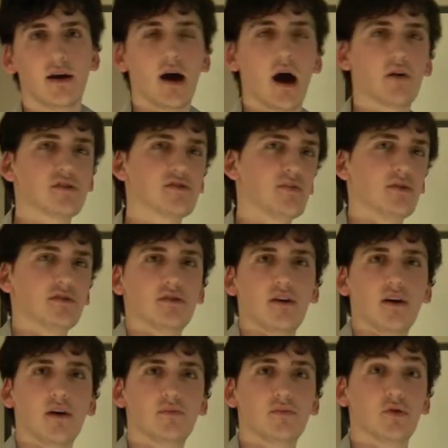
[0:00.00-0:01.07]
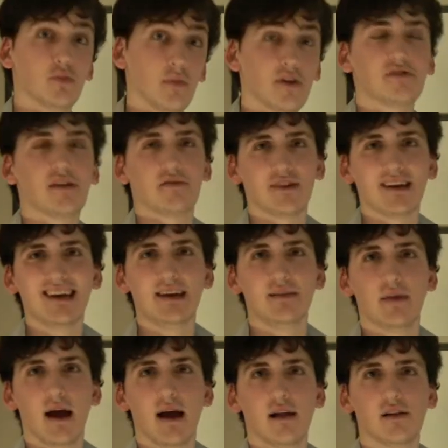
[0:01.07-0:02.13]
I'll respond to almost every
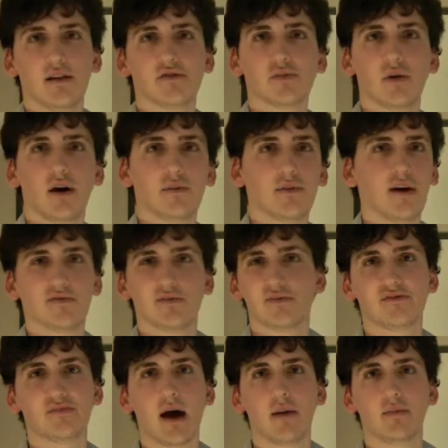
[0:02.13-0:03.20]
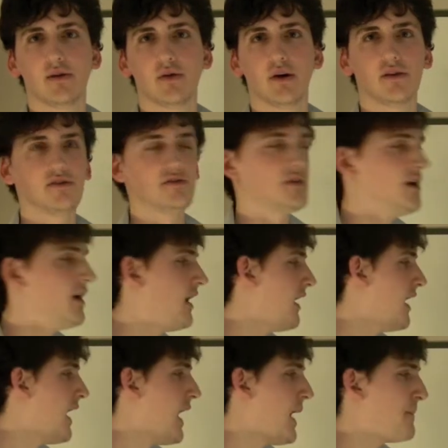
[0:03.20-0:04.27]
email as well, apart from spammy ones.
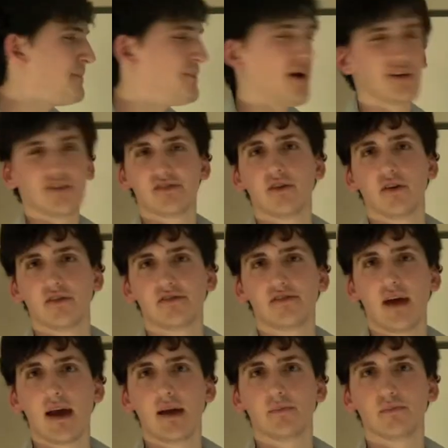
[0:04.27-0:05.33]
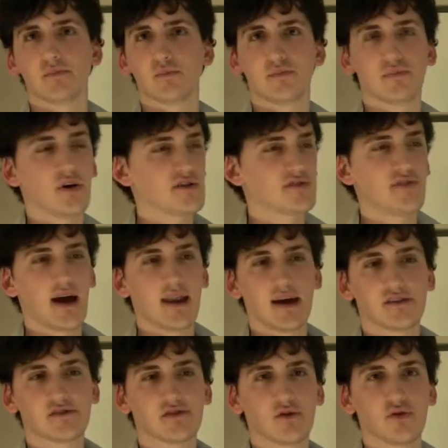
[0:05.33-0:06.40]
But it's not the same.
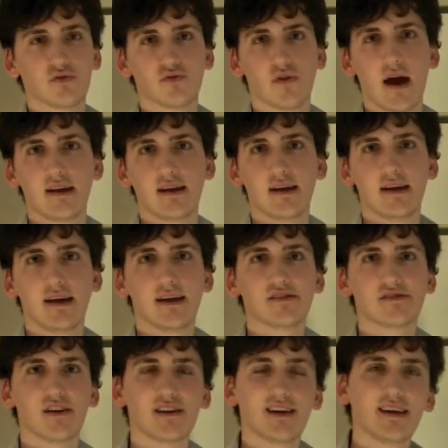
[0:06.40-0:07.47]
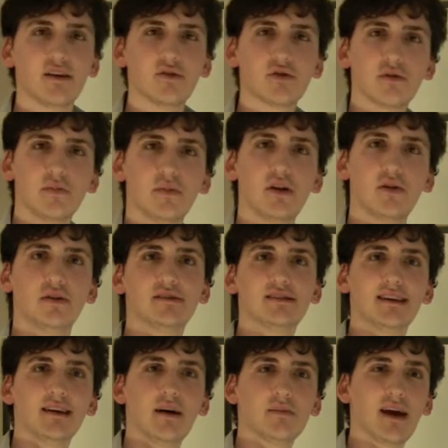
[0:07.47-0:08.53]
Blogs.FanExtra already, it's like a little
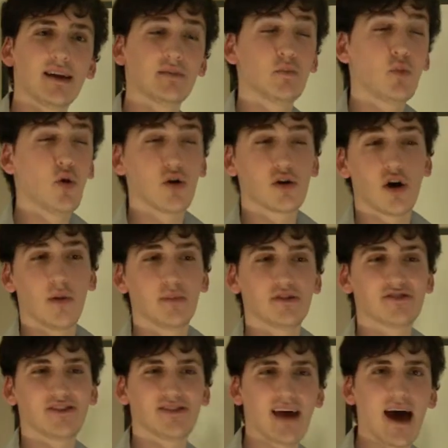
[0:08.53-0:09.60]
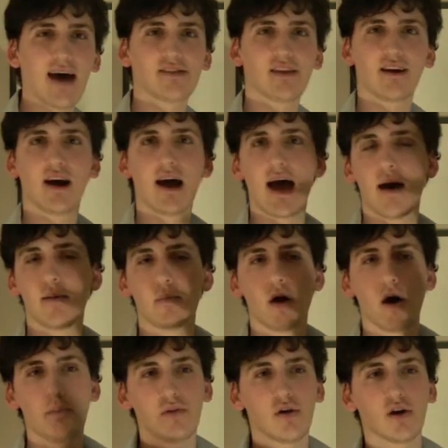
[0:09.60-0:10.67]
community. I'm getting more comments on that than I am
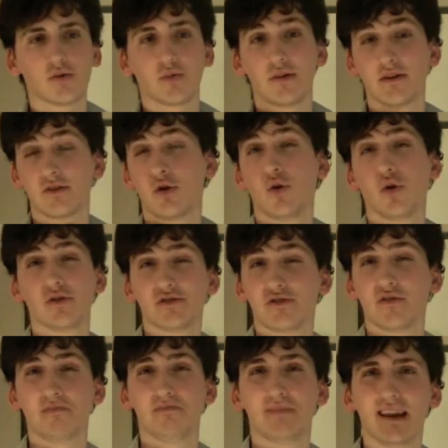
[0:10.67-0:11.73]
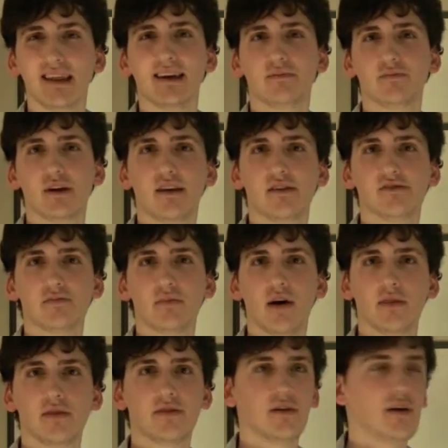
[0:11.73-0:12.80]
a blog with 250,000 readers a
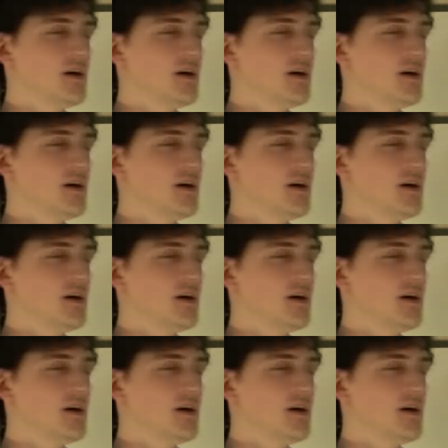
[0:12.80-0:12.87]
month.